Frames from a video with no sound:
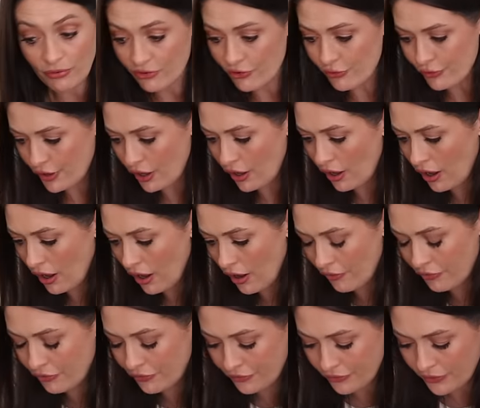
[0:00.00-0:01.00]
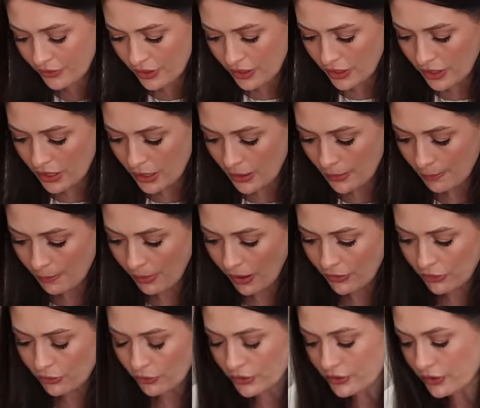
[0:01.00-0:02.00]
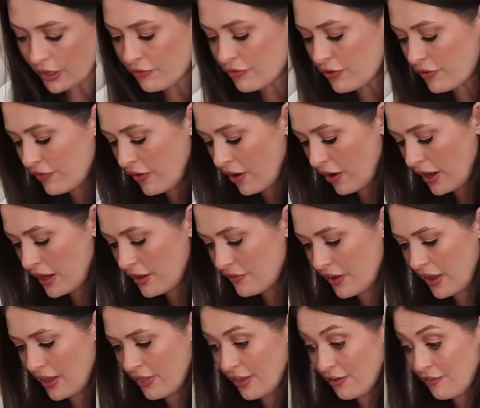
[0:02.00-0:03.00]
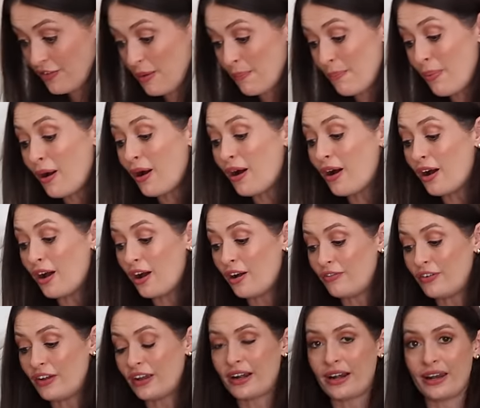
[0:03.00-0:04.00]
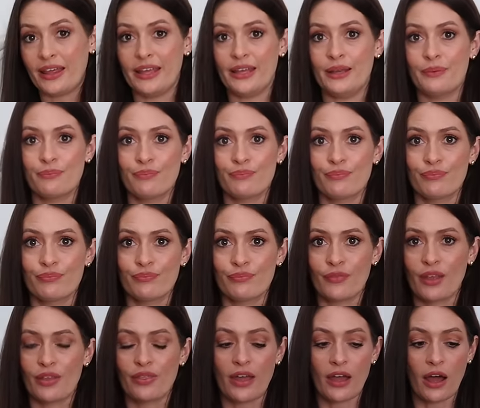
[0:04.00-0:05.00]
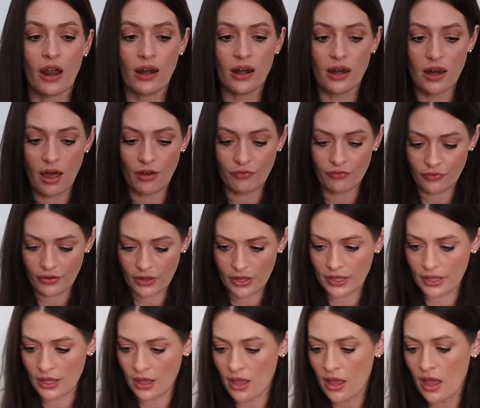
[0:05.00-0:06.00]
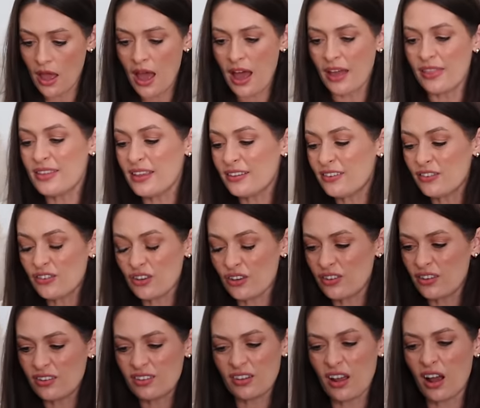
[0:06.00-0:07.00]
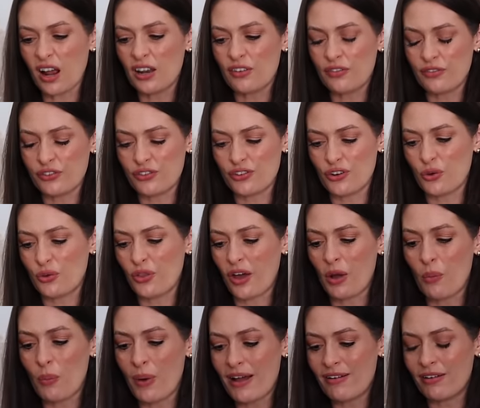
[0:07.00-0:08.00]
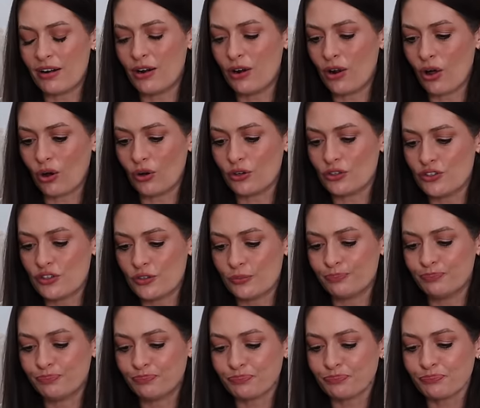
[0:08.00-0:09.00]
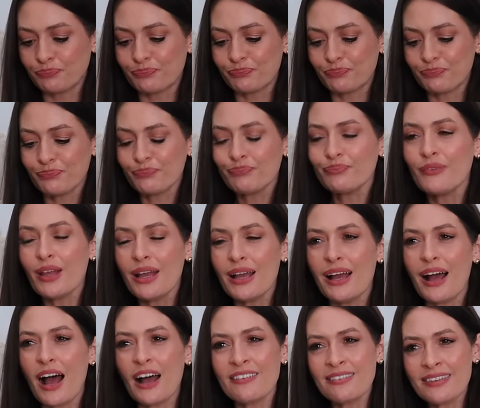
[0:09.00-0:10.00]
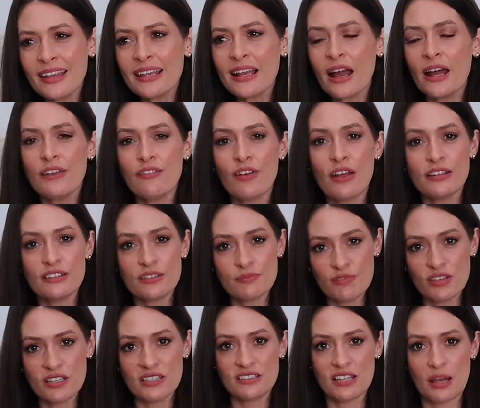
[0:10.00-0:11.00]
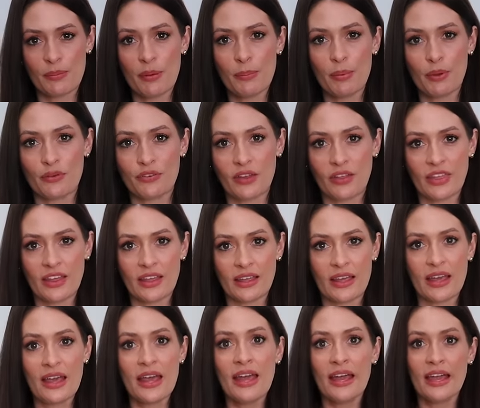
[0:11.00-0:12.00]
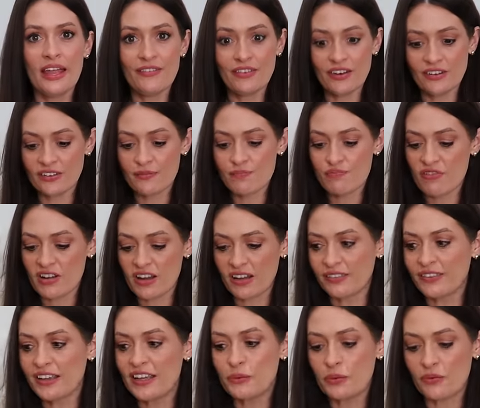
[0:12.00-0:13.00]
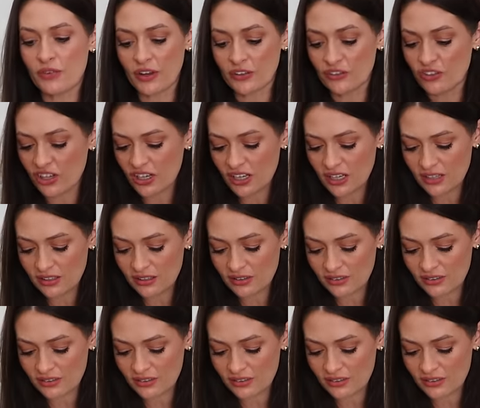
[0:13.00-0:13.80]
4.5, but I thought I'd go for a 5, and they fit perfectly. They are lovely. And this is just the style of shoe that I wear a lot. I'd say kind of like spring, summer, because I think even in spring, these with like jeans